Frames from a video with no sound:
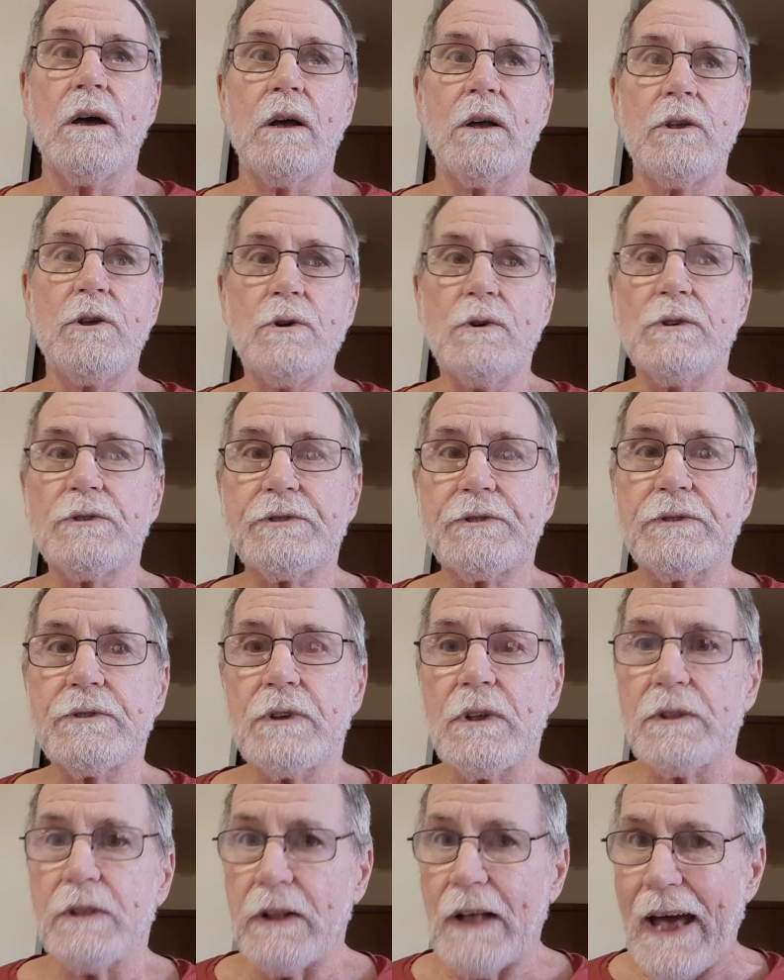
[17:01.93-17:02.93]
use
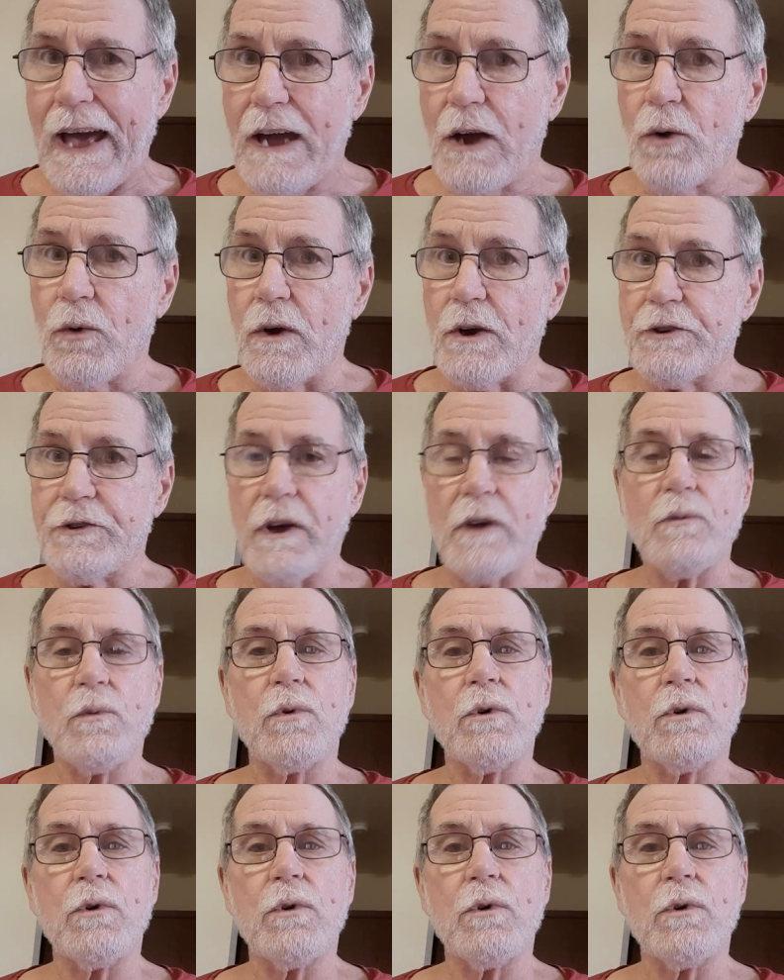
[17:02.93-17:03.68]
language and